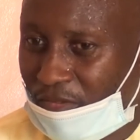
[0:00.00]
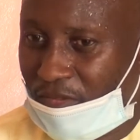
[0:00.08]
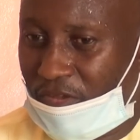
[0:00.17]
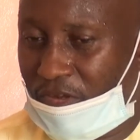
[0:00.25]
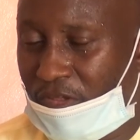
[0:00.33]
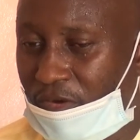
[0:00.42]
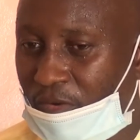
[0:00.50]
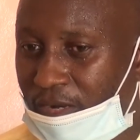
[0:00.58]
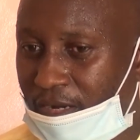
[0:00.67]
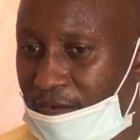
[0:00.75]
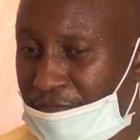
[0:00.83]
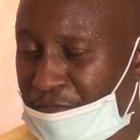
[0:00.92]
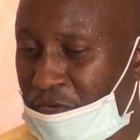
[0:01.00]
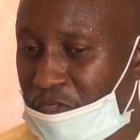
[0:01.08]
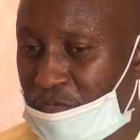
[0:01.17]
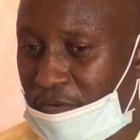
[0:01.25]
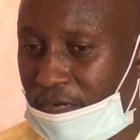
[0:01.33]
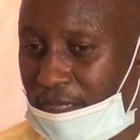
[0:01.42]
You know, and of
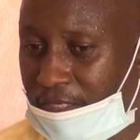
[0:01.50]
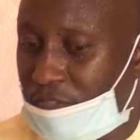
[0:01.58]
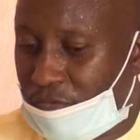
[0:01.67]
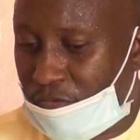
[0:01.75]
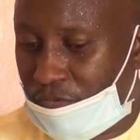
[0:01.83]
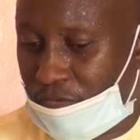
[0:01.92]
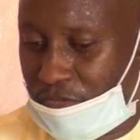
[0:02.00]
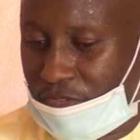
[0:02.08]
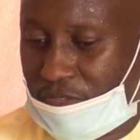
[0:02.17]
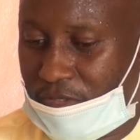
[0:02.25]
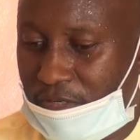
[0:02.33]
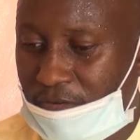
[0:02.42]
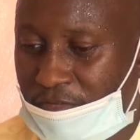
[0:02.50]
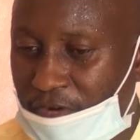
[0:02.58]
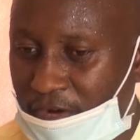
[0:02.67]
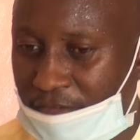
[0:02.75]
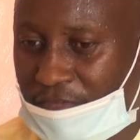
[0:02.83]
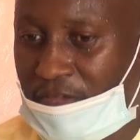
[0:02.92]
course, when I stood in
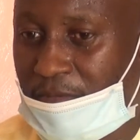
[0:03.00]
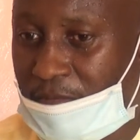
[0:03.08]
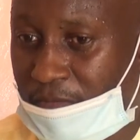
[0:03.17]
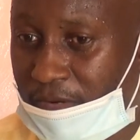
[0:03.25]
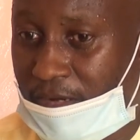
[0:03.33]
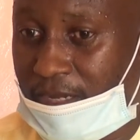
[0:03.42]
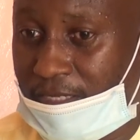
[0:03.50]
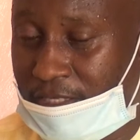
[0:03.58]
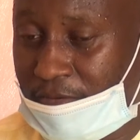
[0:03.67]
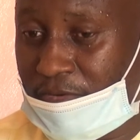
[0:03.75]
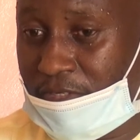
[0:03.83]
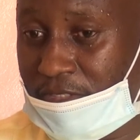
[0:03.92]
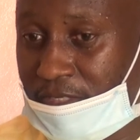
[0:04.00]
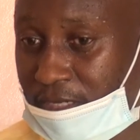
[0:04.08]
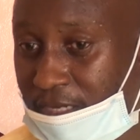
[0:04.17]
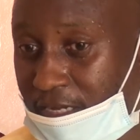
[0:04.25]
front of him, as he was,